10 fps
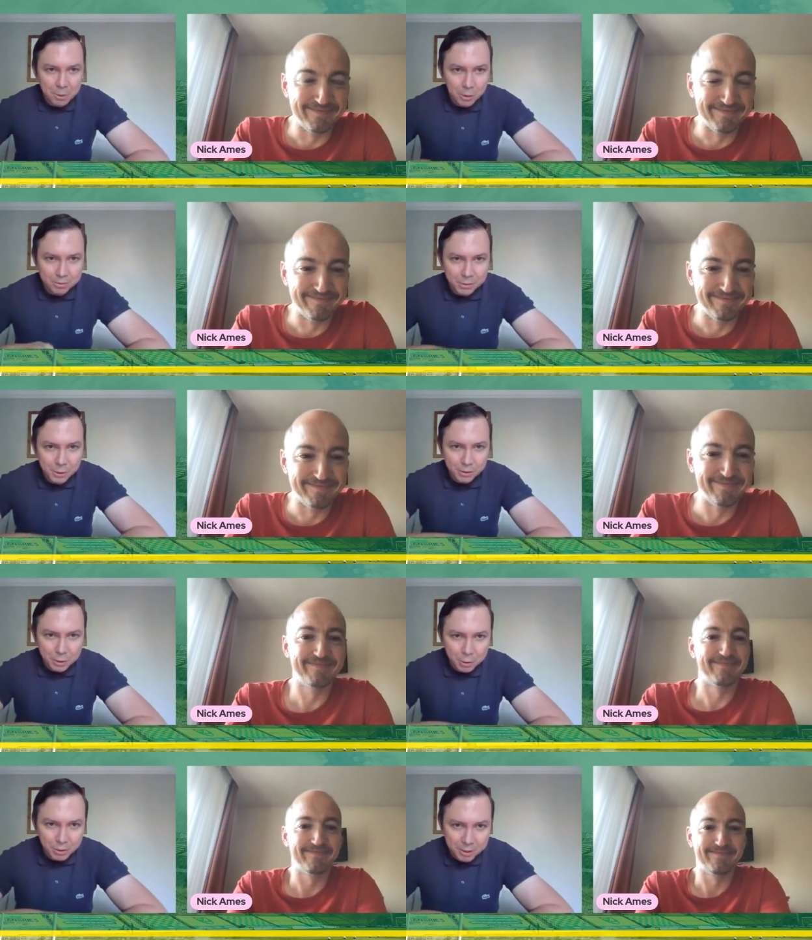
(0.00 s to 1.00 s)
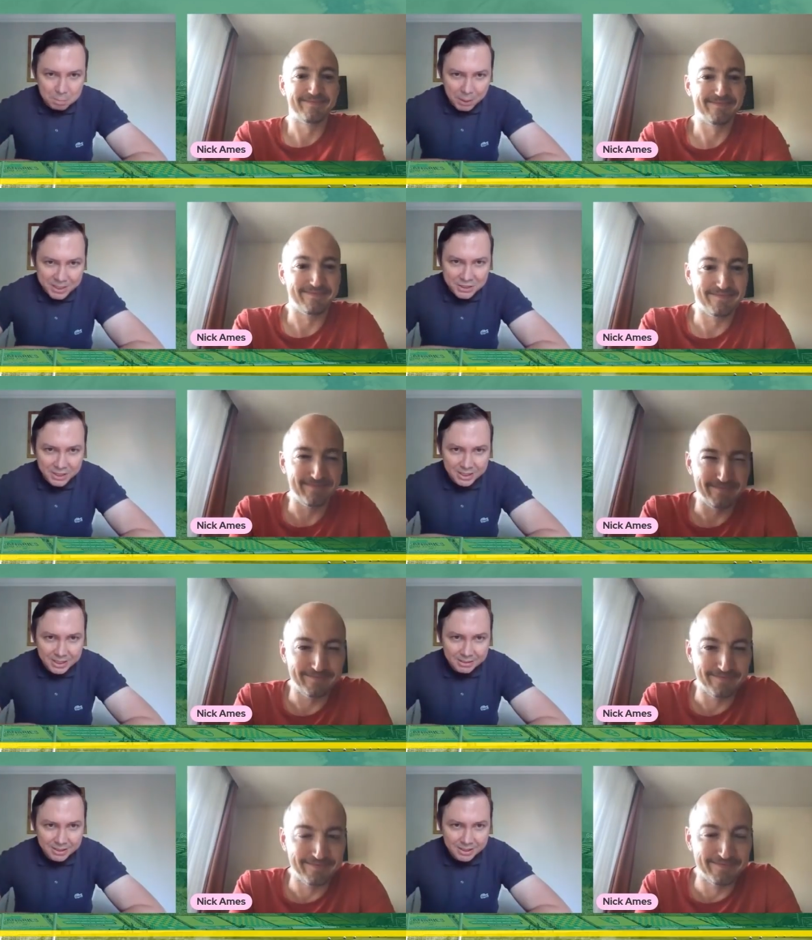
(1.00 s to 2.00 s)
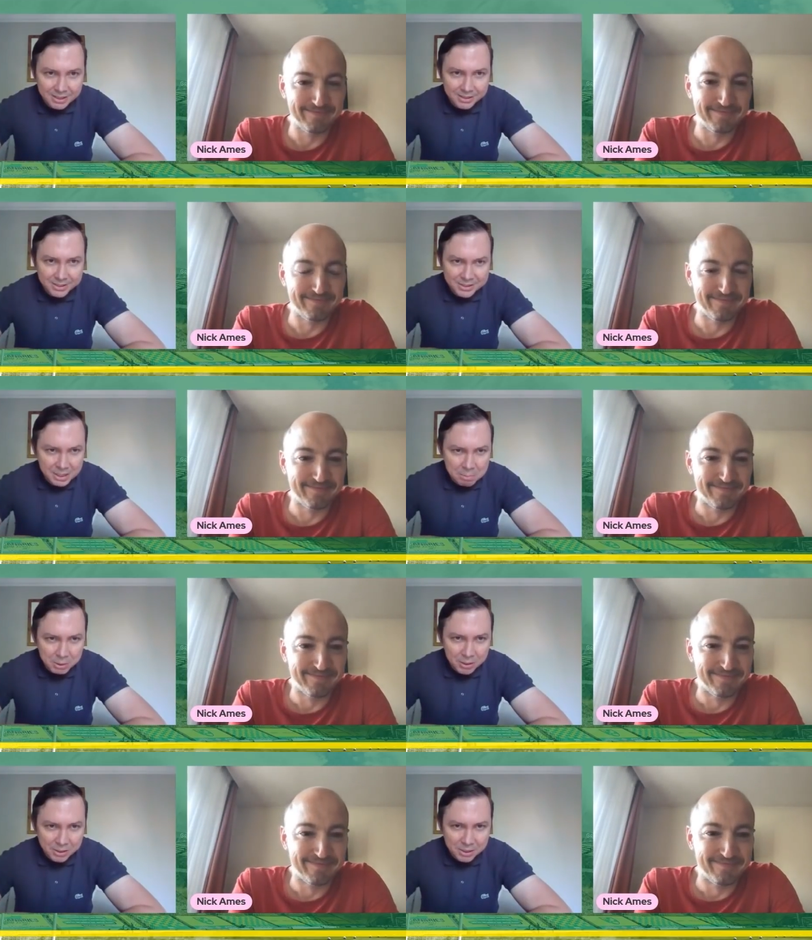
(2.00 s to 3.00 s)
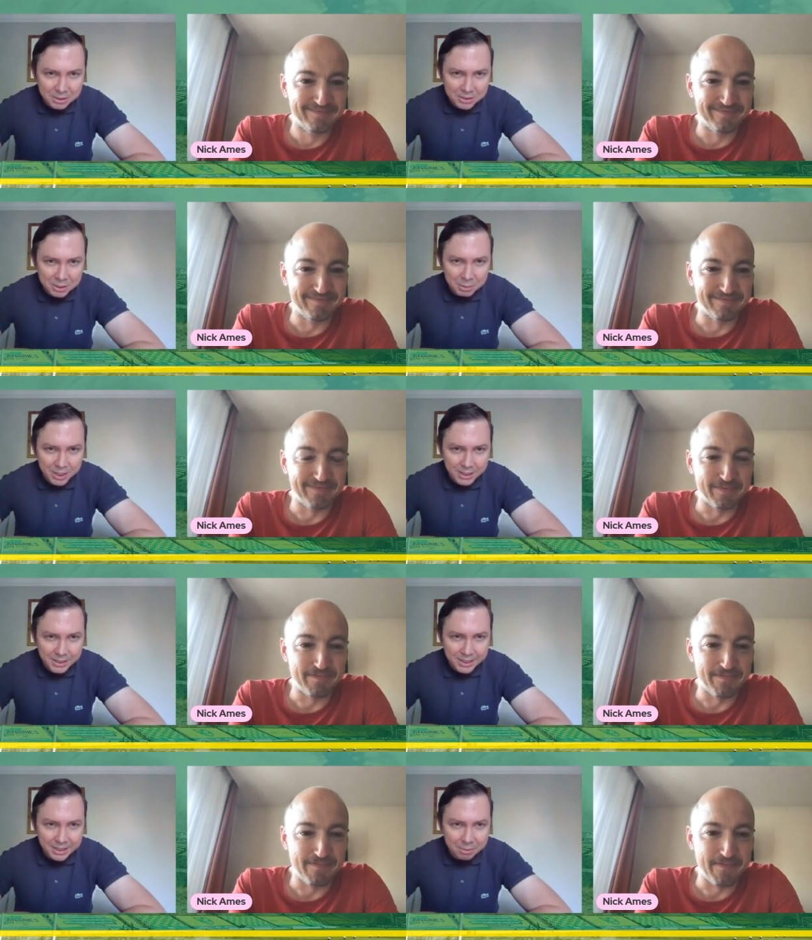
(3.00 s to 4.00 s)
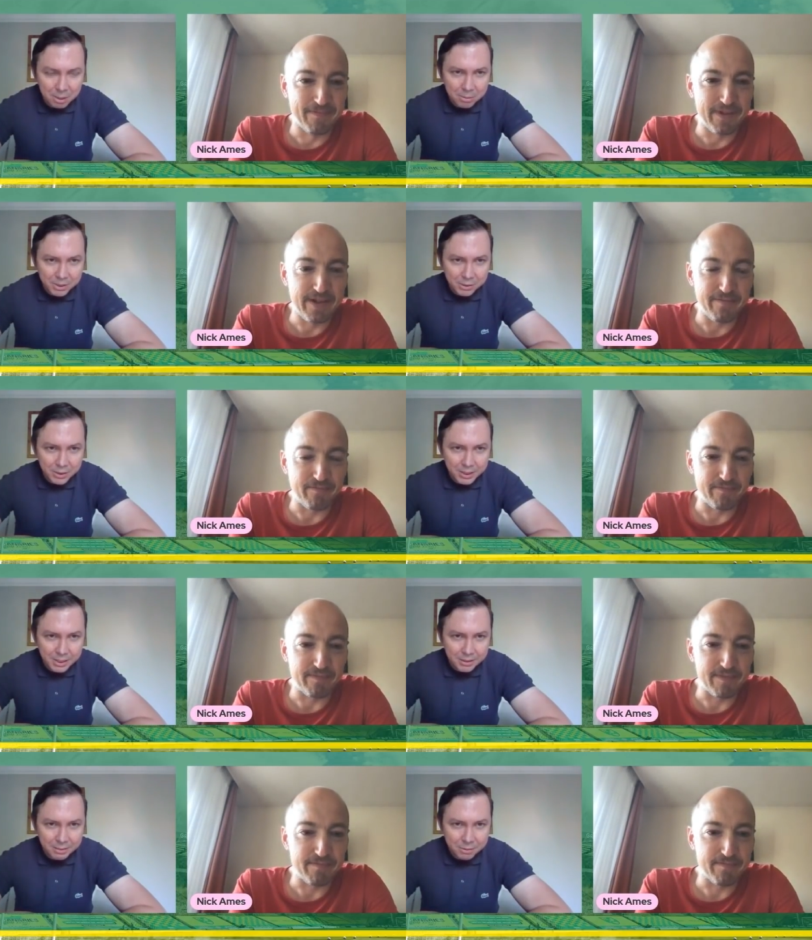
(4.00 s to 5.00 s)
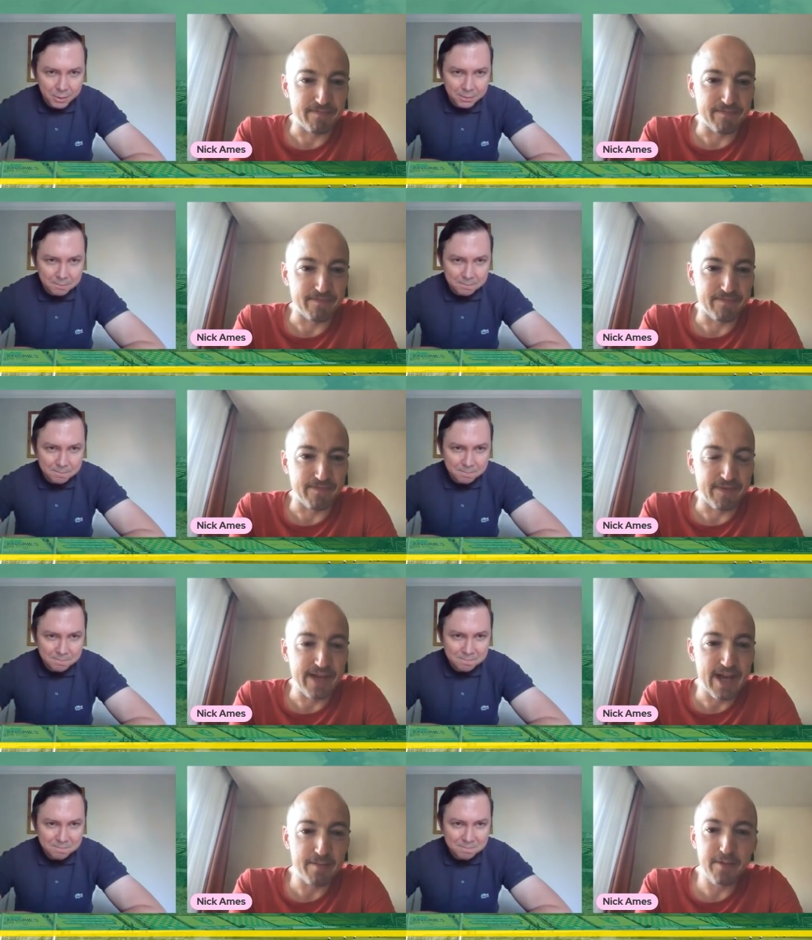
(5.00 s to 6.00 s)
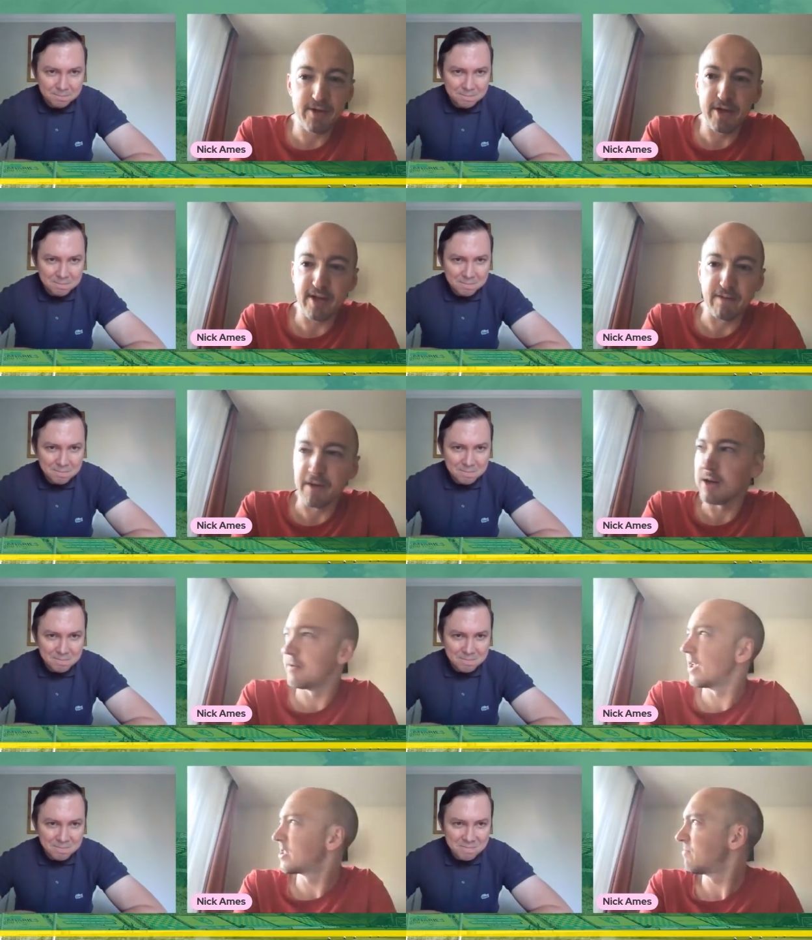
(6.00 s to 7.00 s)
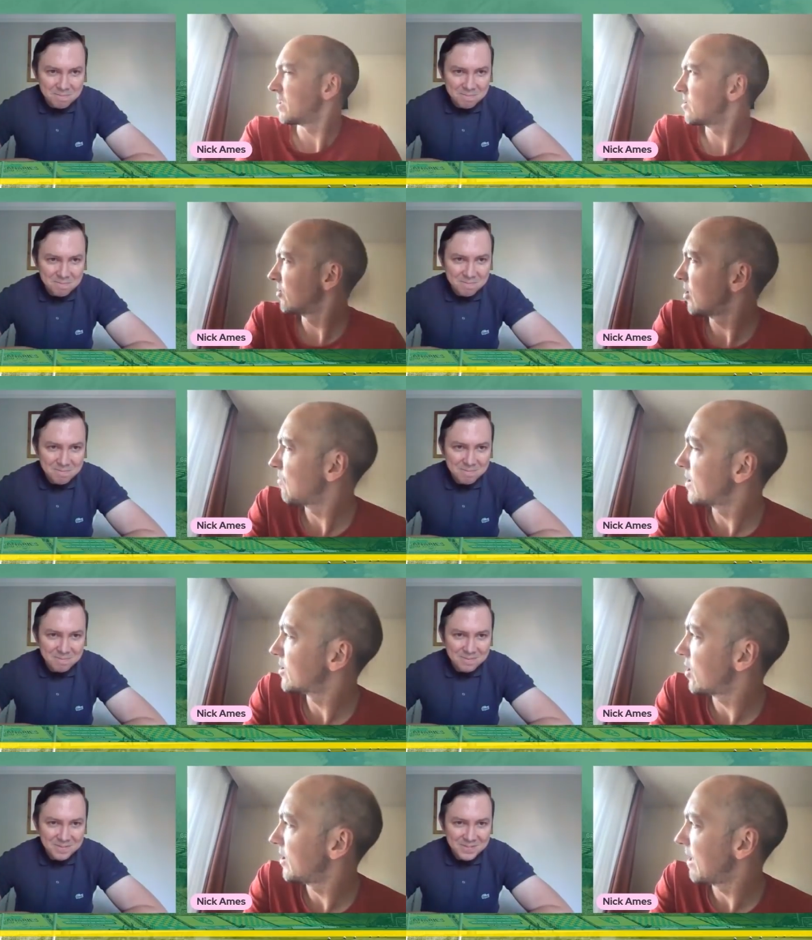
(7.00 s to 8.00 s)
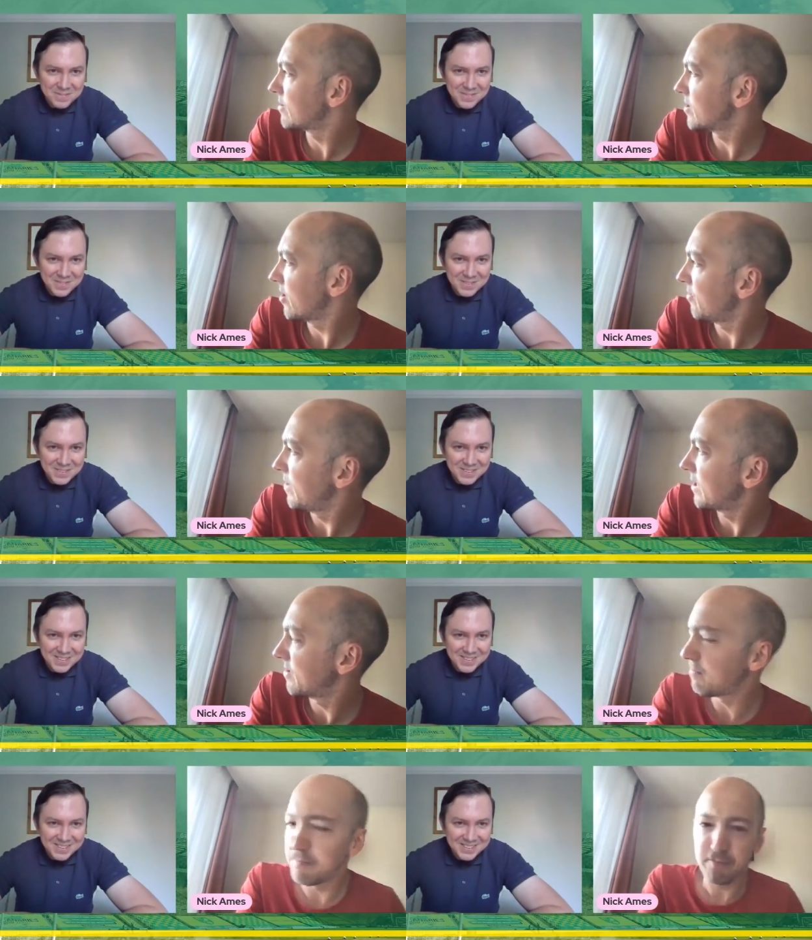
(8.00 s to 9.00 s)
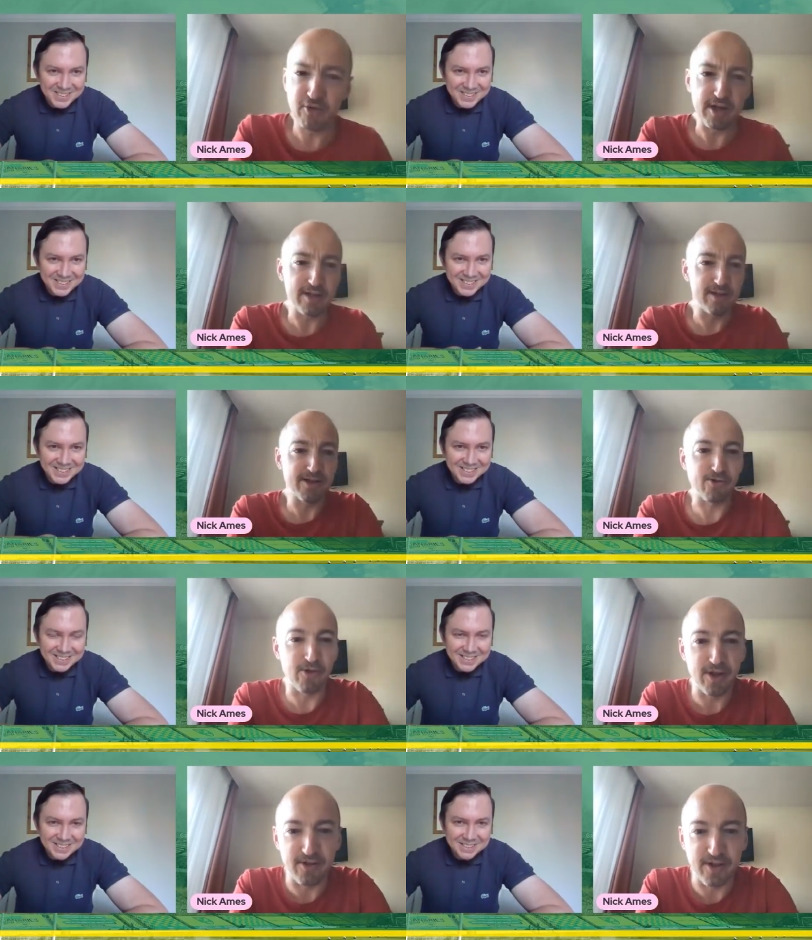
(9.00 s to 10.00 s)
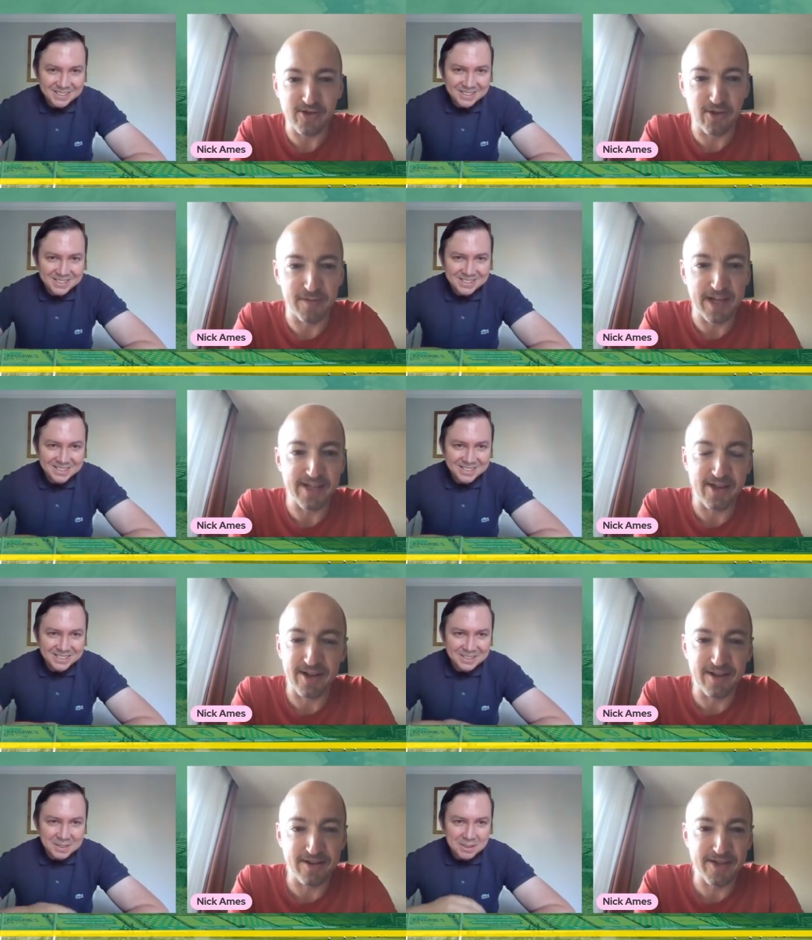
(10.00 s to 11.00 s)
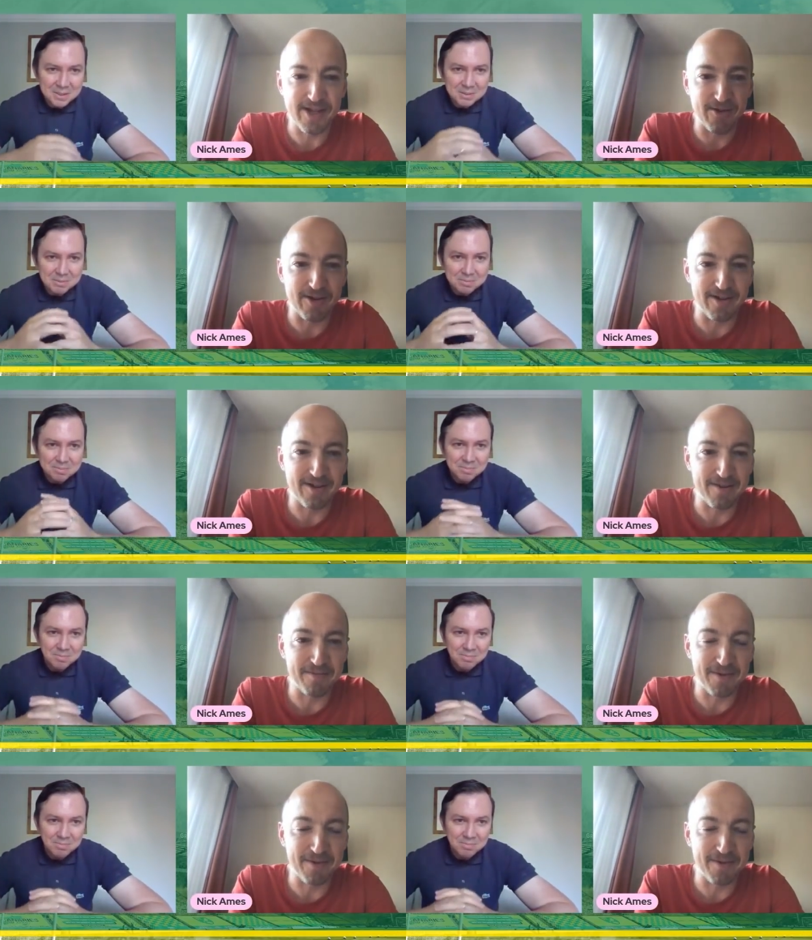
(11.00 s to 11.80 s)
Speaker 1: your your Euros base in in uh, did you say Munich? You, you, were there, Nick, at the moment. You're here, there, and everywhere. Yeah,
Speaker 2: Munich at the moment. It's it's looking quite sunny outside. We had a pretty colossal thunderstorm last night, though, so uh, I'm